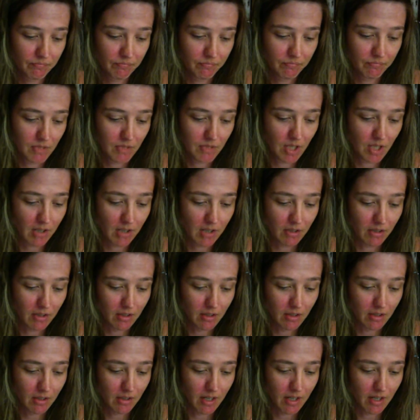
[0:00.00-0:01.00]

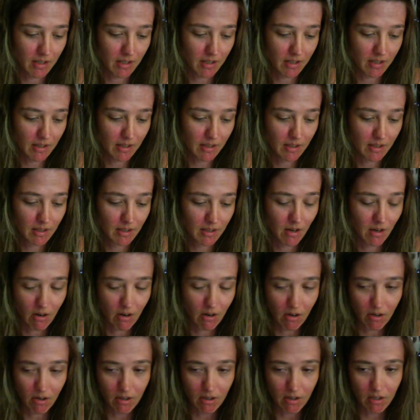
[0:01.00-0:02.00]
Tucker and
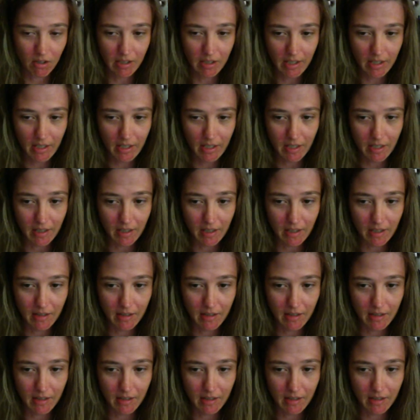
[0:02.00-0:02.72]
Harley and